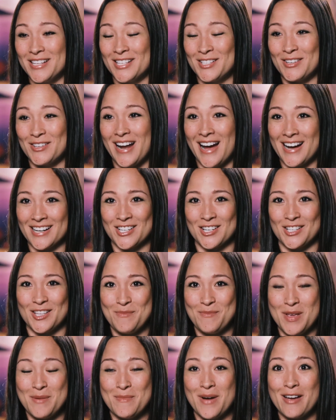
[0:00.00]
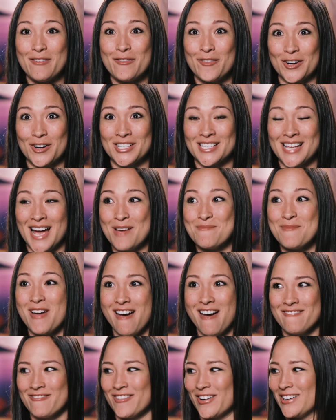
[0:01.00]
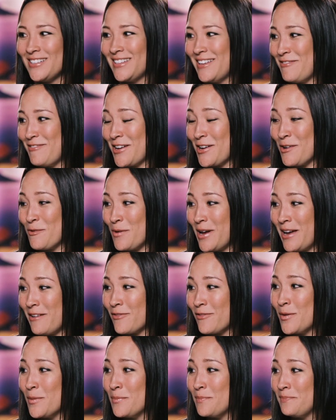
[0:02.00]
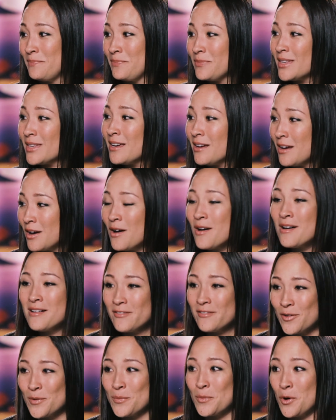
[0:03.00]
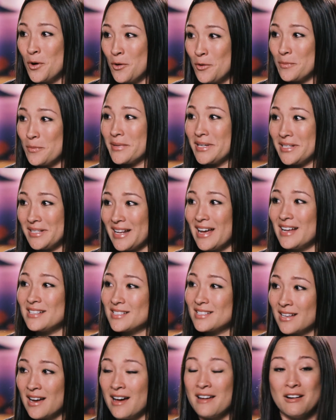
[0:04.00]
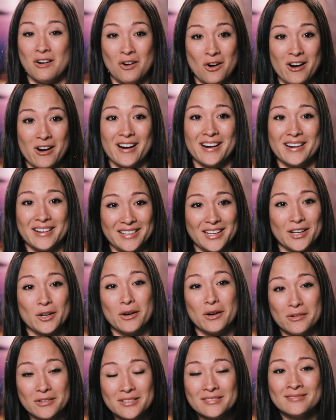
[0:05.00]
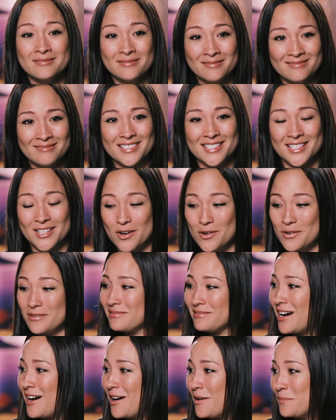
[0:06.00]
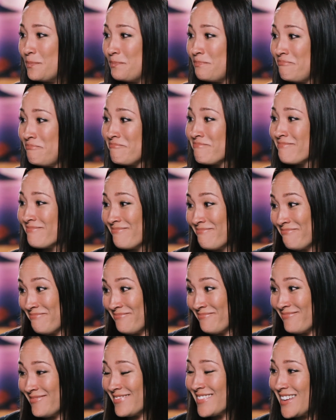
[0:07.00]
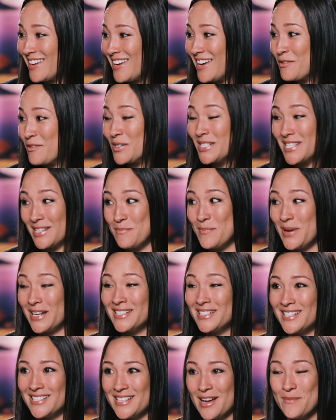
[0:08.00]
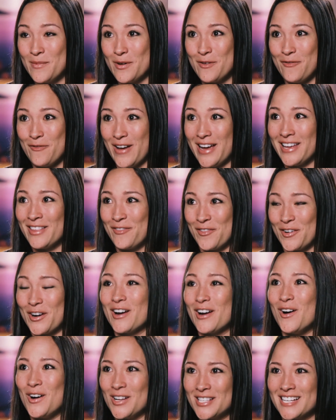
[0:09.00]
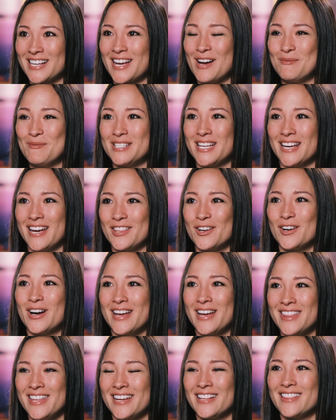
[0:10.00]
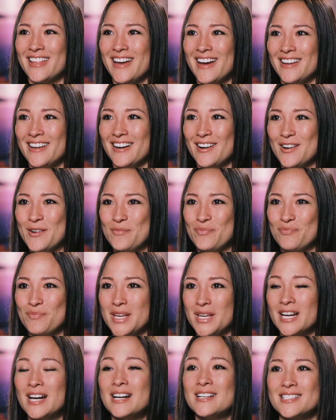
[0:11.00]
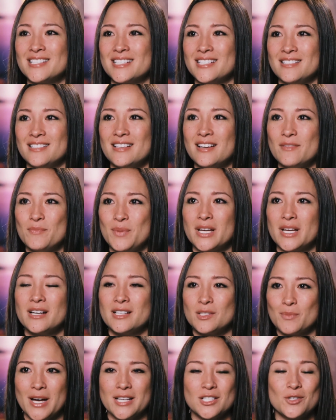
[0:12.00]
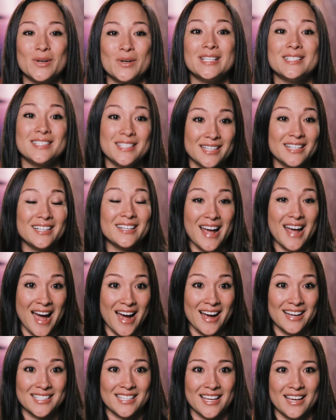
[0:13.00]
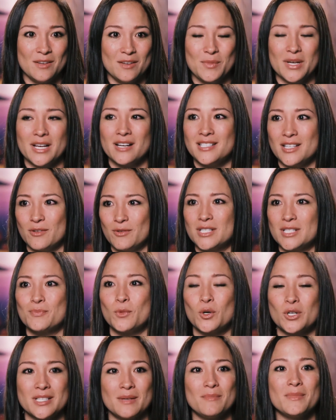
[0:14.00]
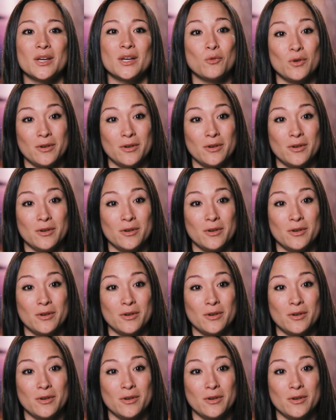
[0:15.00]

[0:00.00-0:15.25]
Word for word: this would actually be my first time ever living away from home, and that's kind of hard, you know? So it was a big step of faith for it all to come together. And I think that because Pastor Wayne didn't ask, and because it was more something